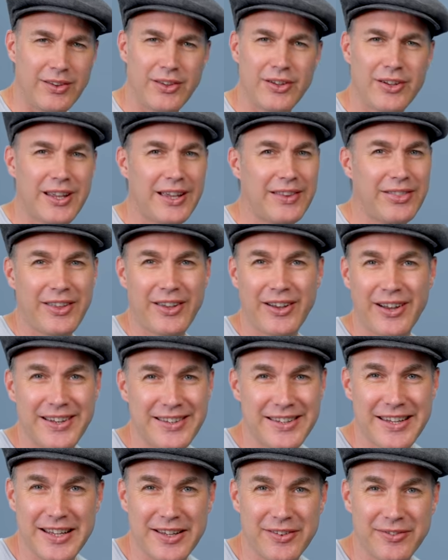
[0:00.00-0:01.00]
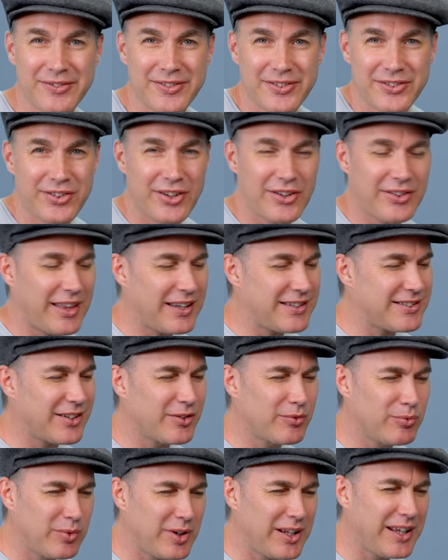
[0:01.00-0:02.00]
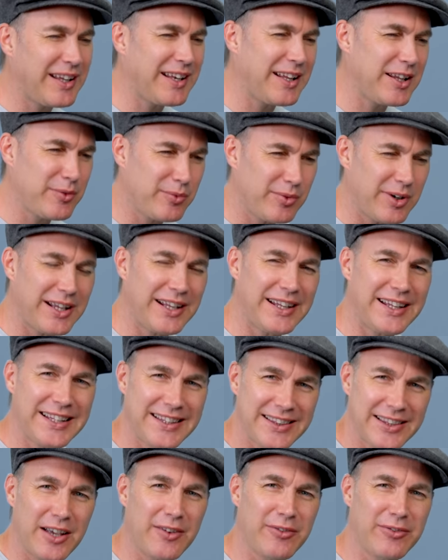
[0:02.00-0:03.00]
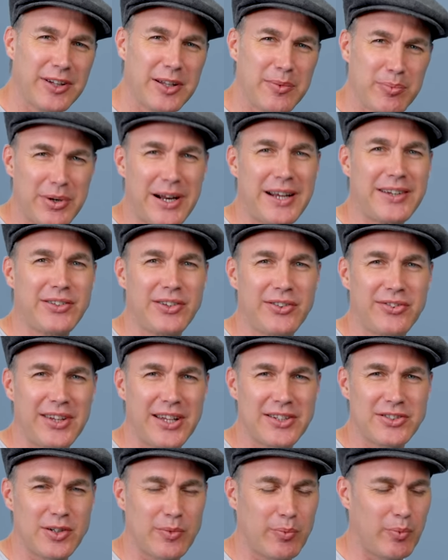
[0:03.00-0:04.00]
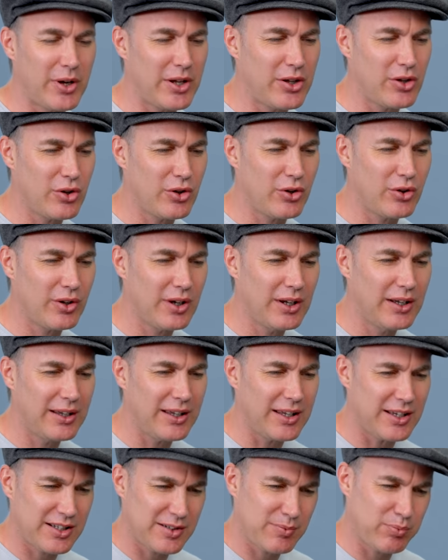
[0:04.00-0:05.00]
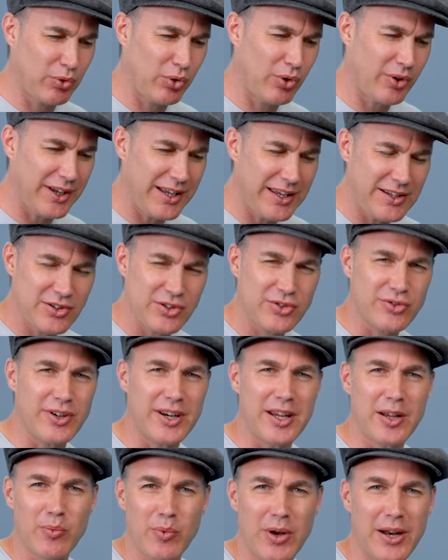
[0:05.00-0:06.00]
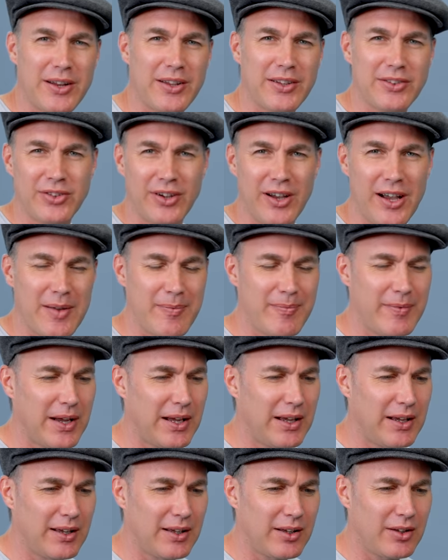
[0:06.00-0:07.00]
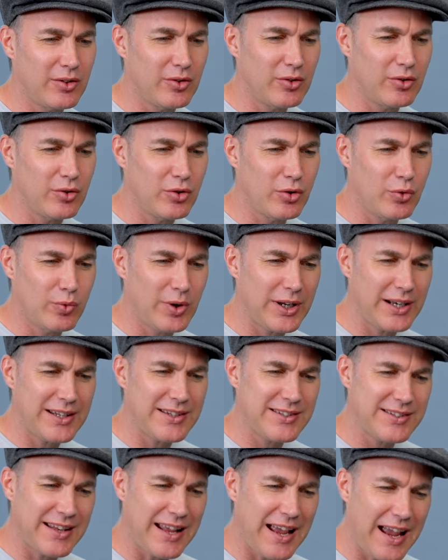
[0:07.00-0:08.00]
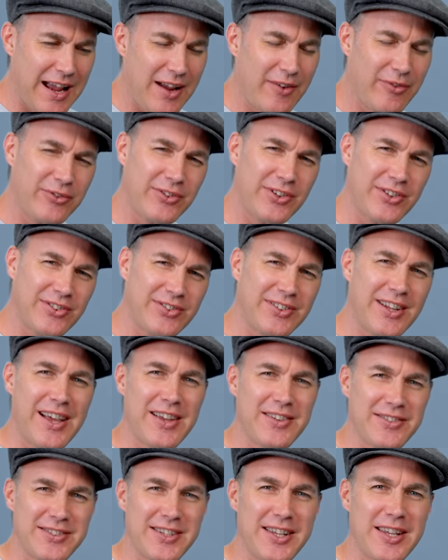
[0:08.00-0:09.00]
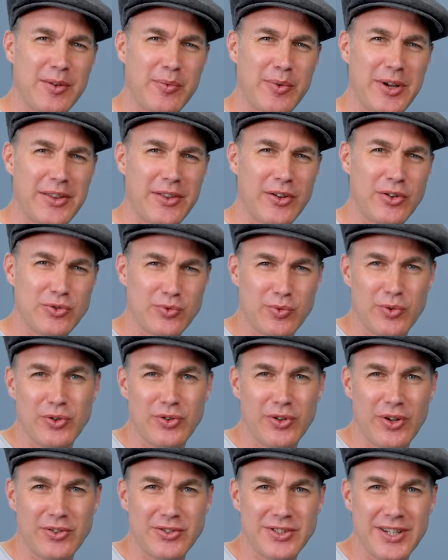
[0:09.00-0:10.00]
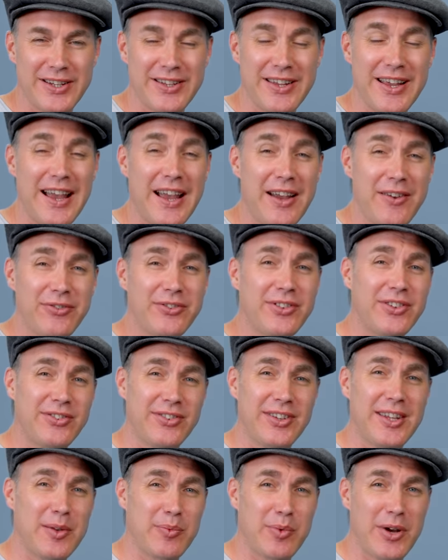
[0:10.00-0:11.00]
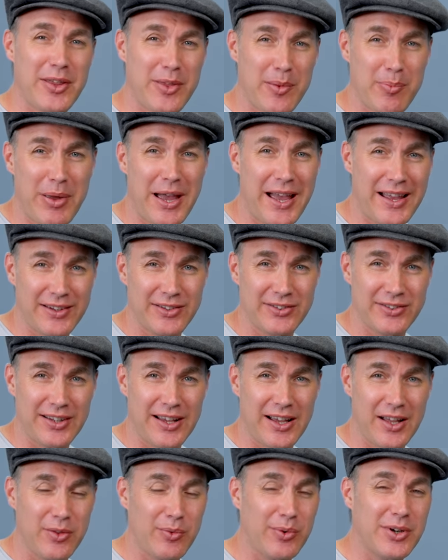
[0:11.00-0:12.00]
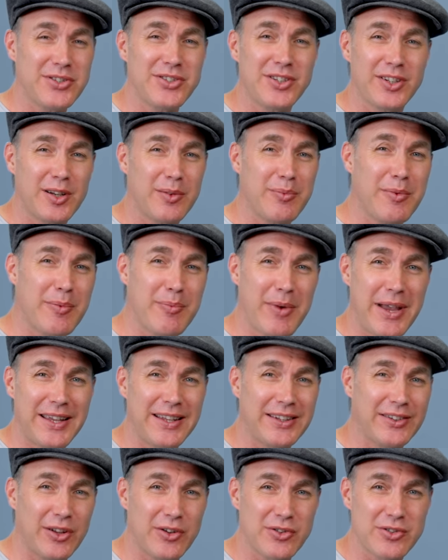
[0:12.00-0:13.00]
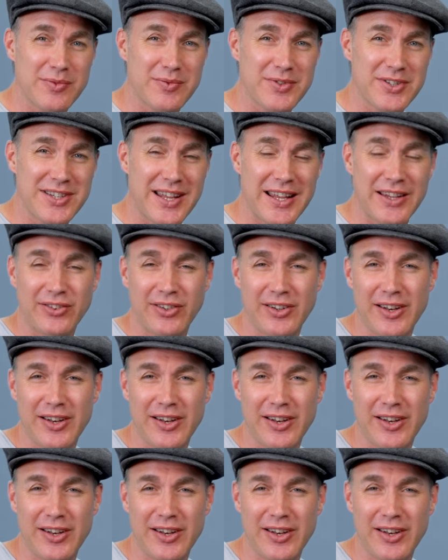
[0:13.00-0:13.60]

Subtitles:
Get the idea. So that's a really, really lovely practice session where you explore each string one at a time. You really have to start seeing where those root notes are. You have to see where the patterns are. Otherwise, you're going to be making loads of mistakes.